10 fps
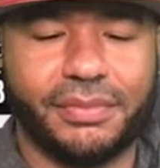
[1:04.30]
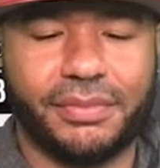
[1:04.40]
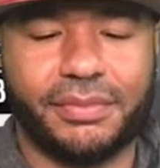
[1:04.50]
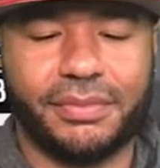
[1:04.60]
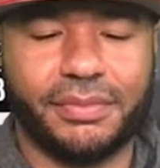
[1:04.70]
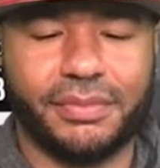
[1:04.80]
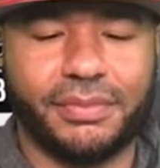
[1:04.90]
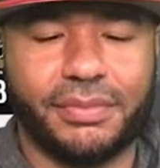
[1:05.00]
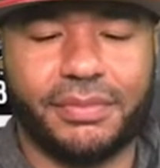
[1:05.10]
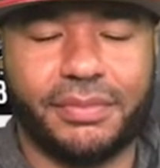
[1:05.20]

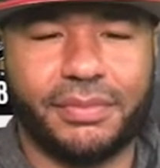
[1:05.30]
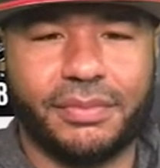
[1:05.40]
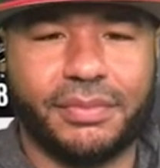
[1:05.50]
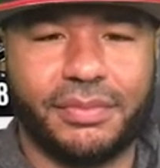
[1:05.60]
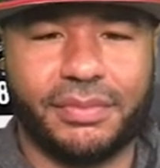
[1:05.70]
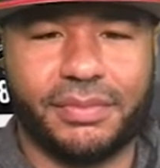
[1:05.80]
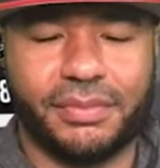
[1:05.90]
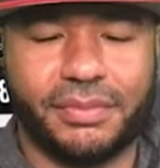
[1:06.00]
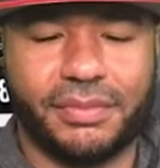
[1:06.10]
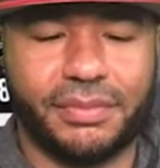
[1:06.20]

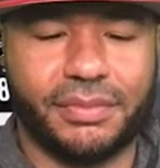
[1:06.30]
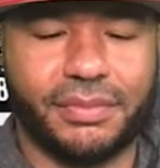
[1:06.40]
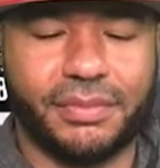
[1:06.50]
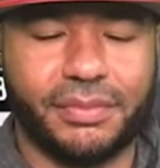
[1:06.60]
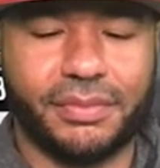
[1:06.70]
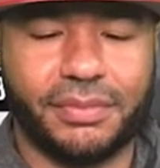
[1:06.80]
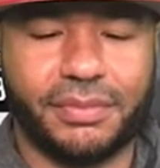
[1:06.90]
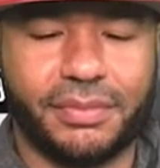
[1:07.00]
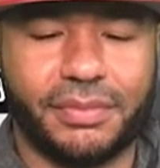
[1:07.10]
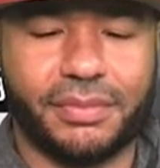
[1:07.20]

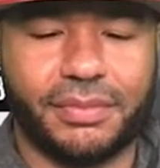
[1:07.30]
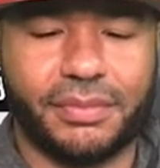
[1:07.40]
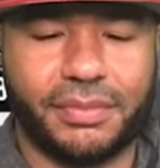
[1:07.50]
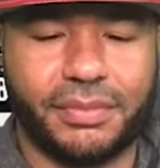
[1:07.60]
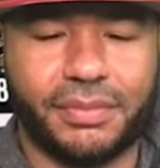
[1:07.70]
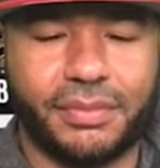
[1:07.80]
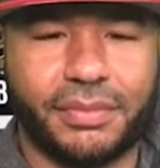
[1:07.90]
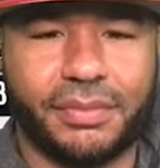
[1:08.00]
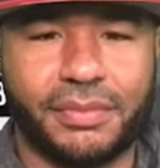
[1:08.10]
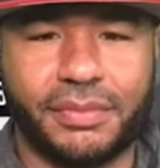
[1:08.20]

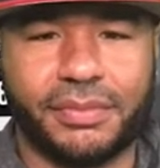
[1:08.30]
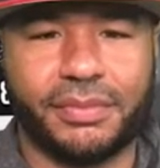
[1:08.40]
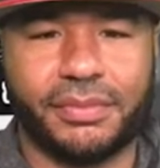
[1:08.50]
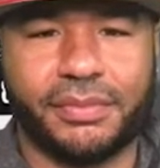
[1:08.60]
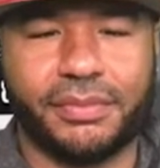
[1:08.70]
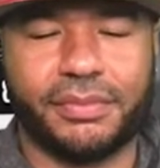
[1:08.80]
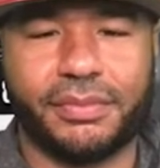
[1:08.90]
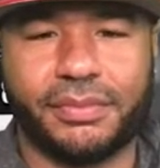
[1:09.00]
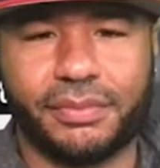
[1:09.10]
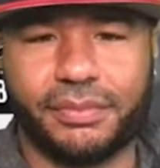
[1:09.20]

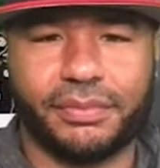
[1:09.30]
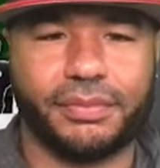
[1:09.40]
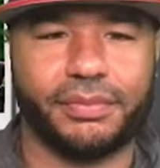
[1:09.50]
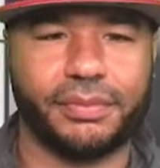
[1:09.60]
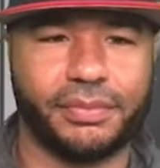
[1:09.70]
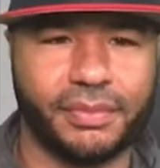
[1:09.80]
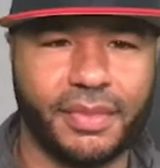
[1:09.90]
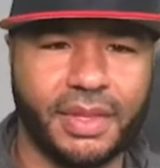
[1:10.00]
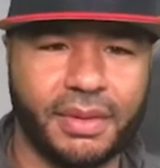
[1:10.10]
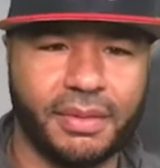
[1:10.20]

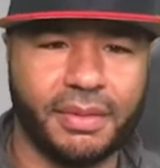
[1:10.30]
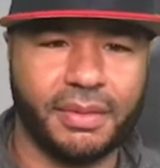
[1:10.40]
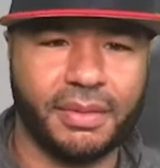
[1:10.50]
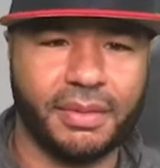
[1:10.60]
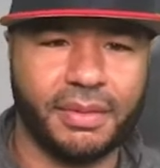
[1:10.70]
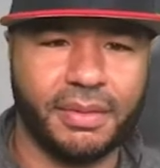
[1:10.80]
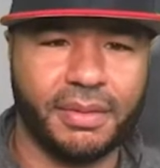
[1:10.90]
The person shown says nothing.